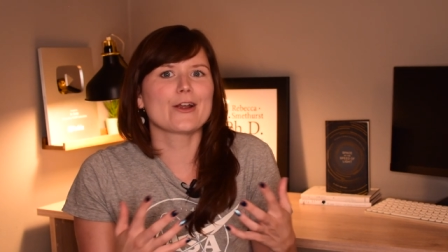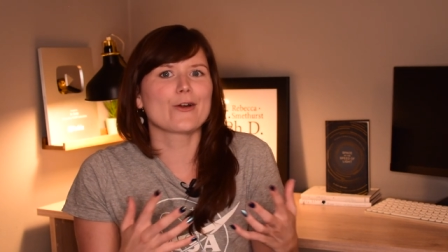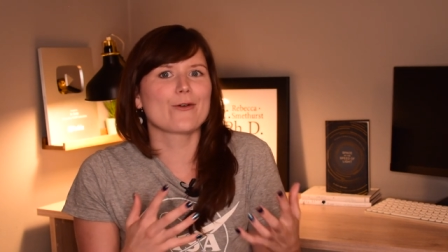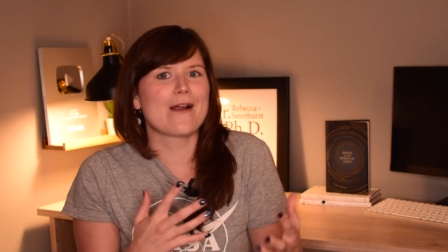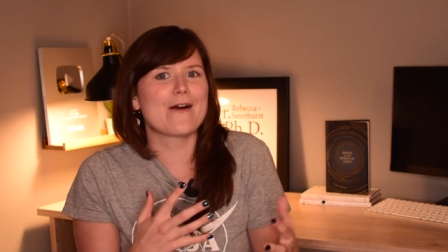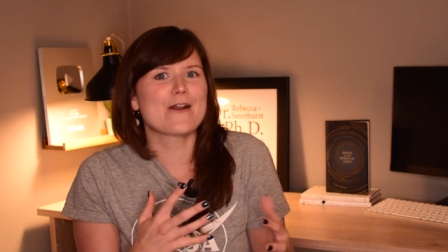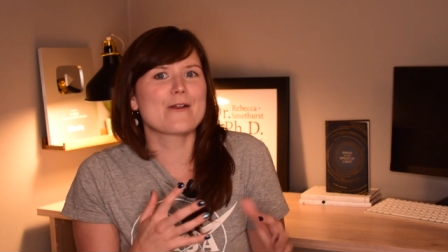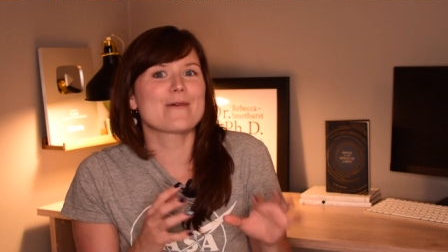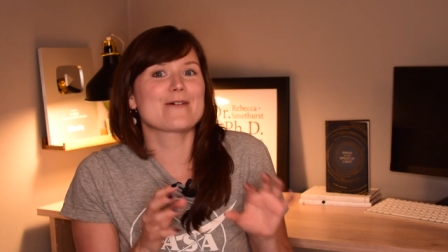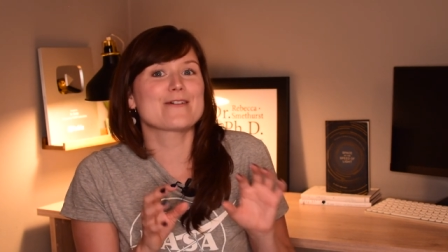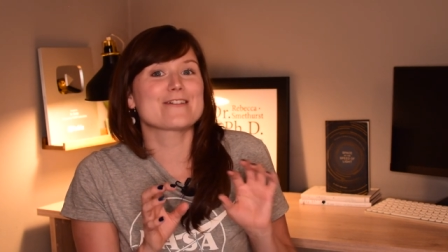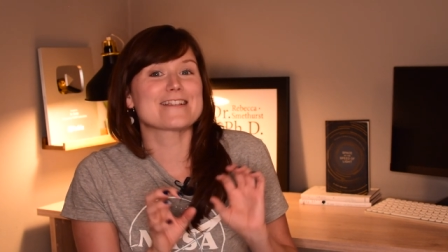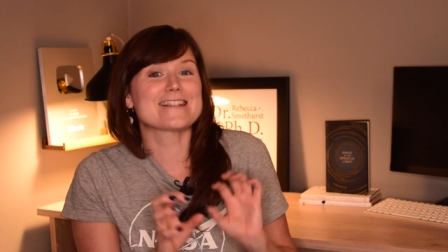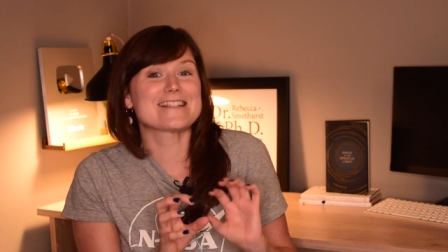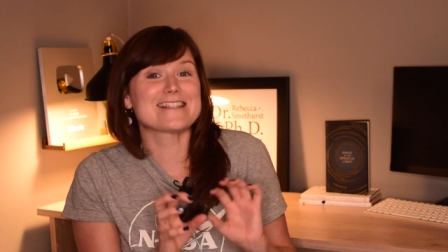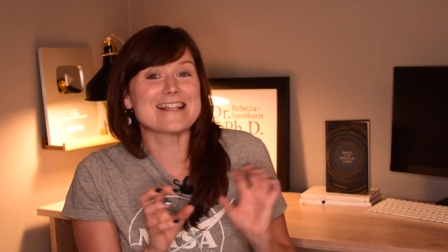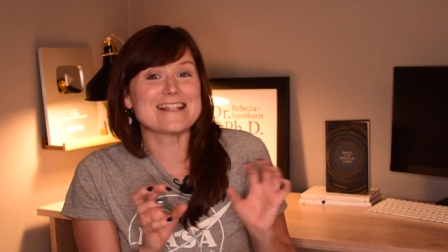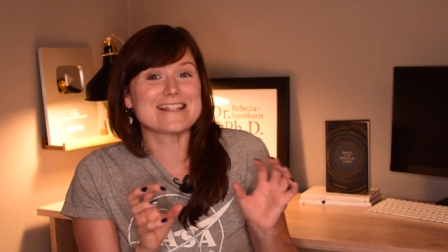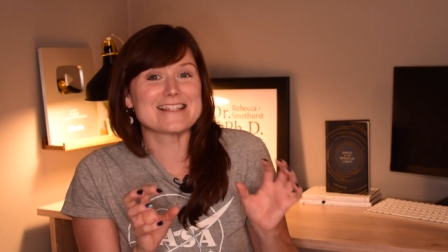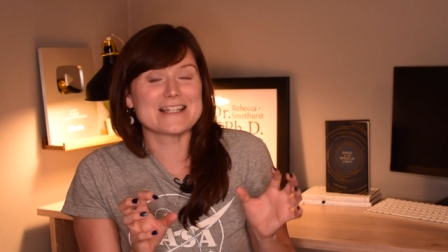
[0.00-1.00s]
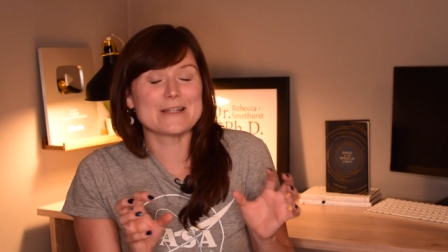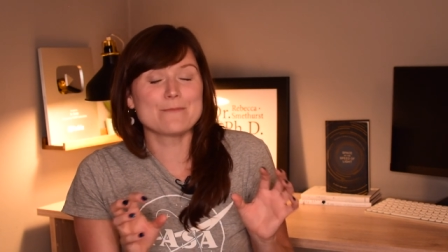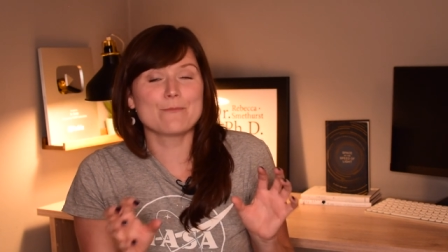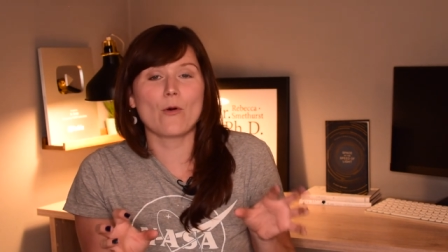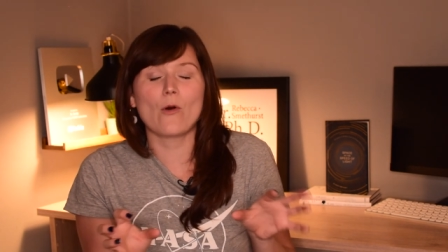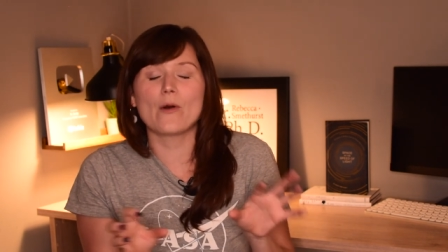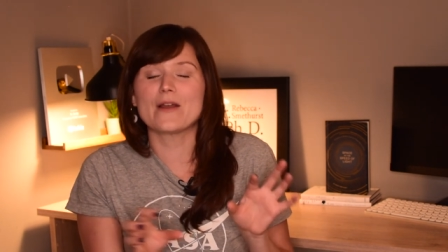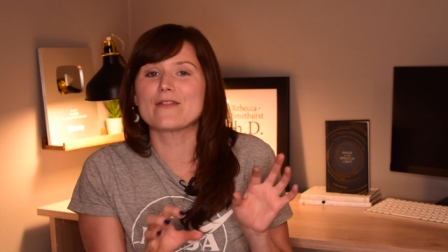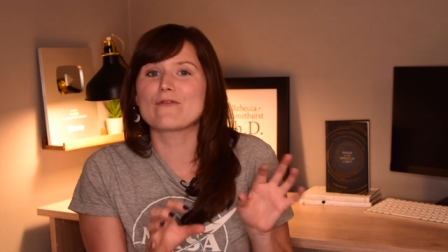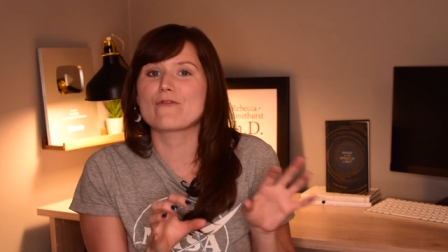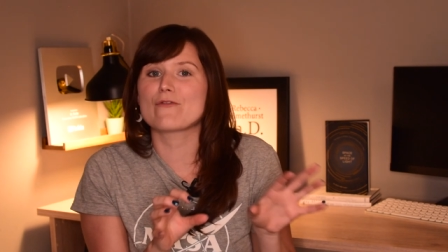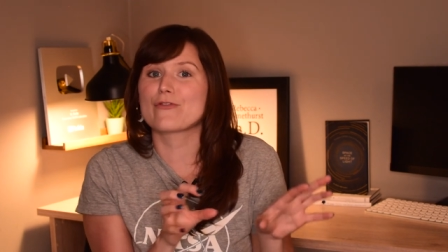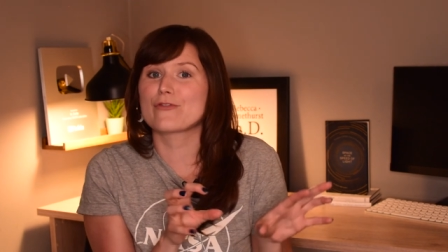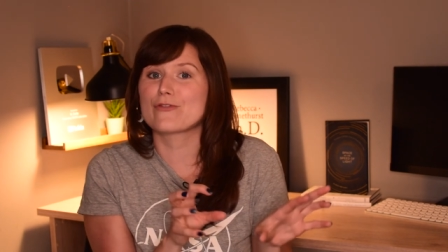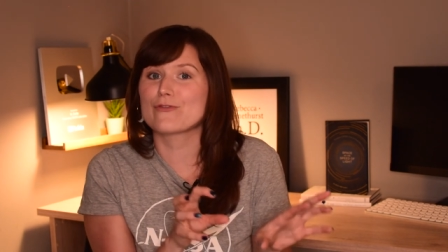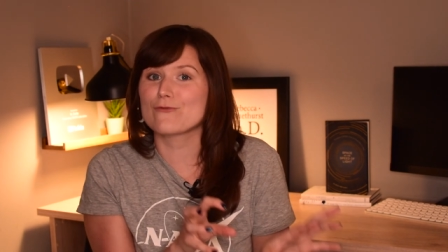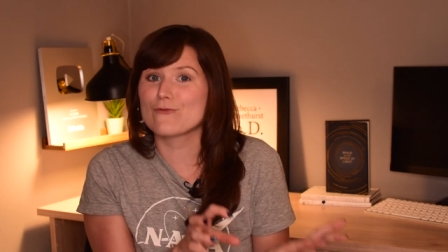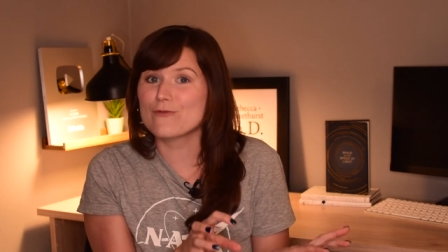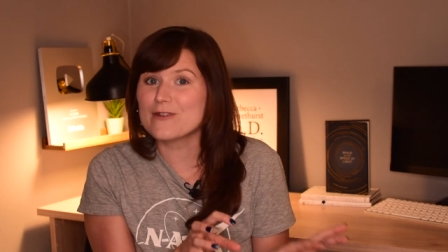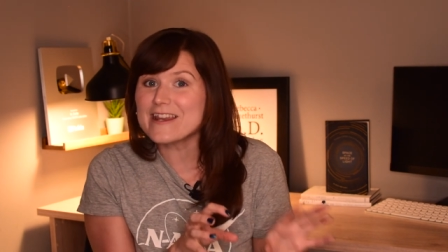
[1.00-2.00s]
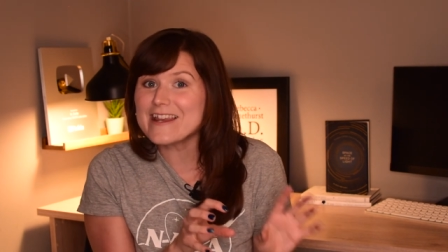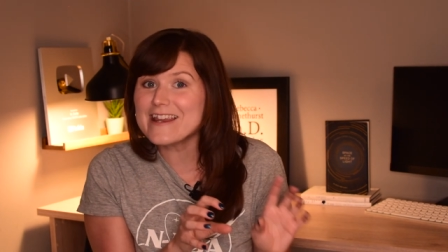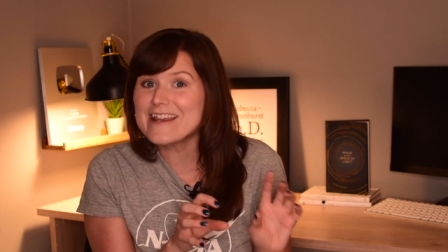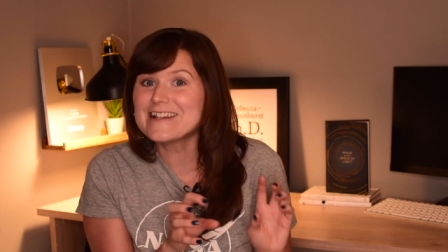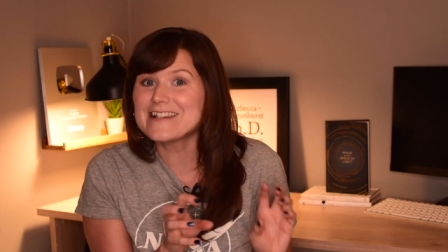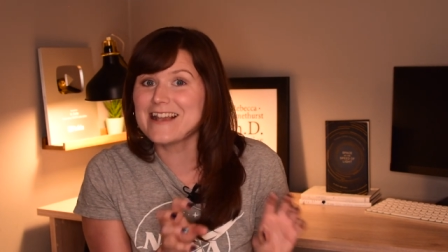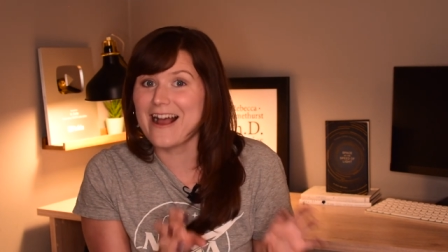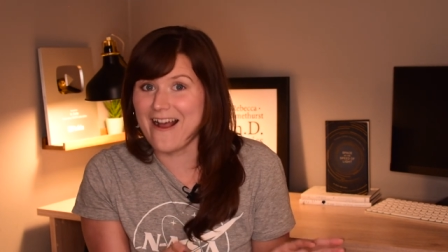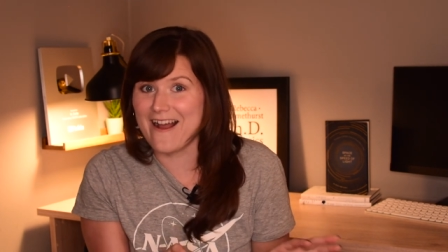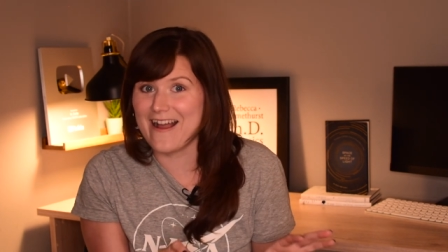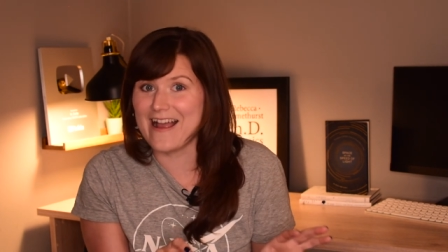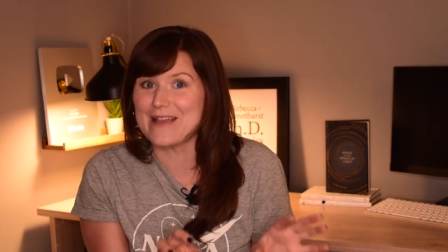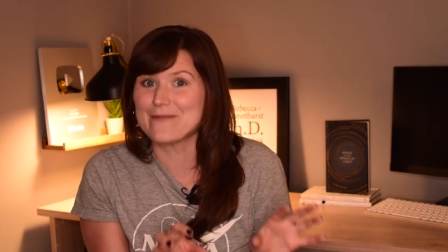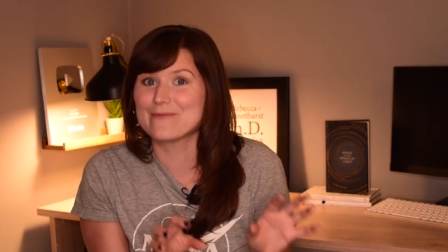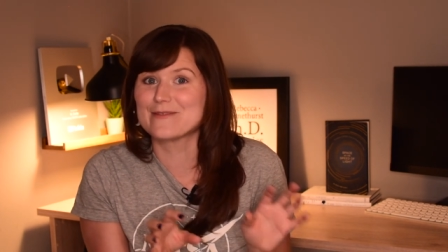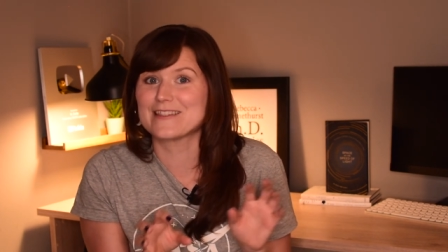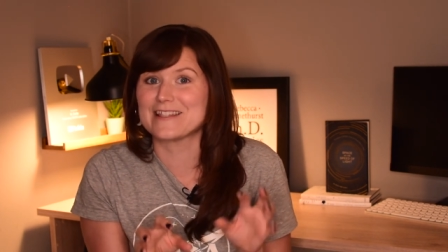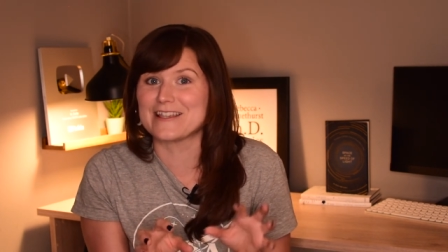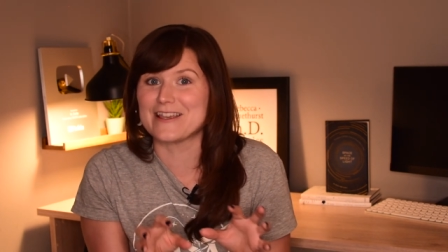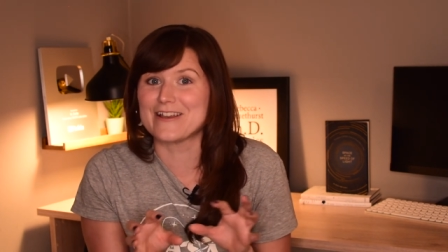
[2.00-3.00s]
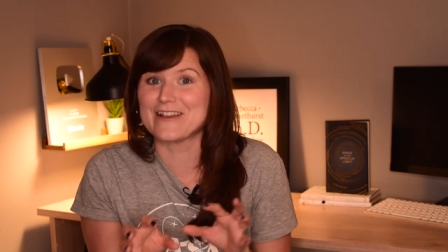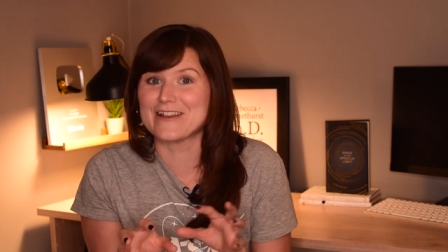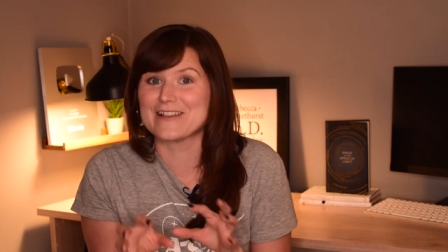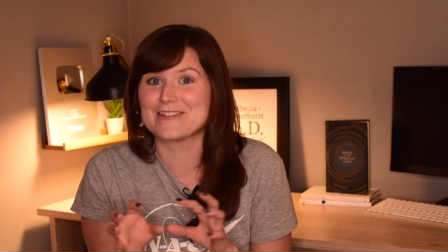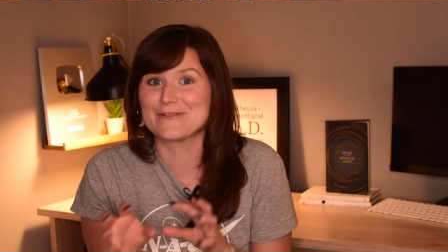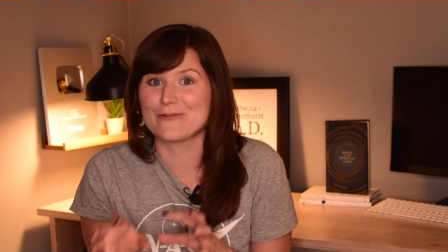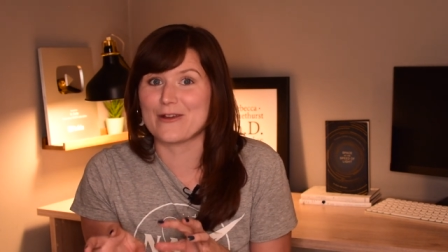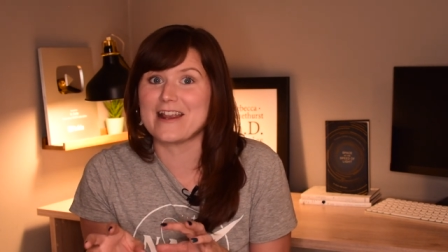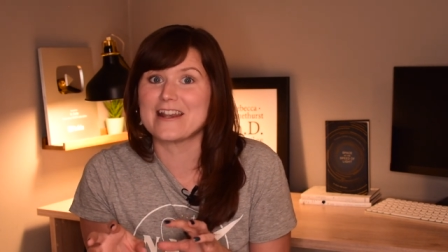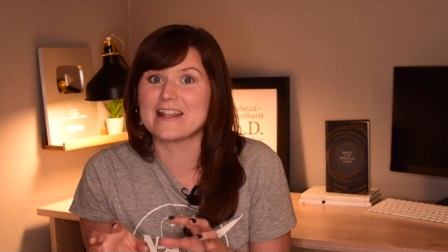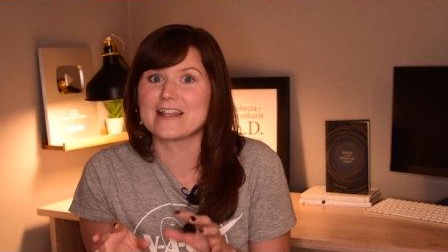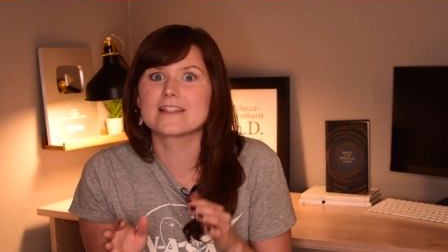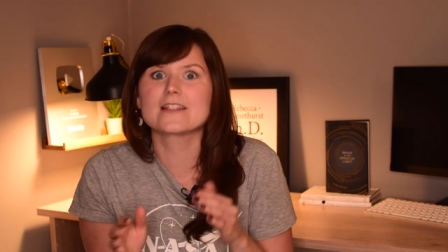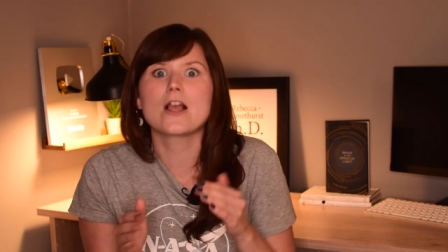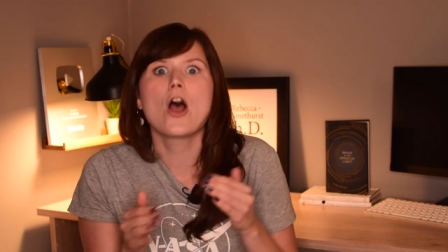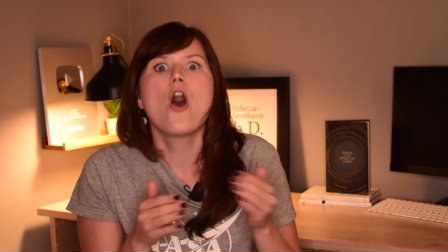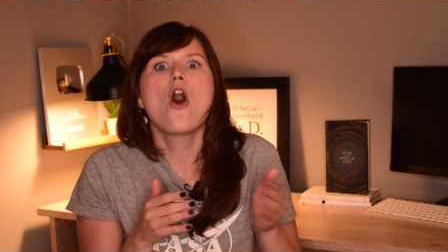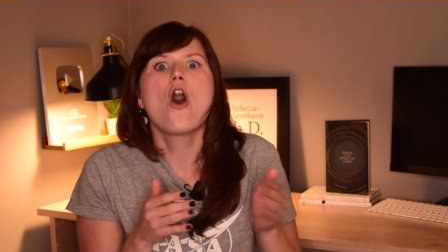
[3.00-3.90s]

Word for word: around about 60.3 times the Earth's radius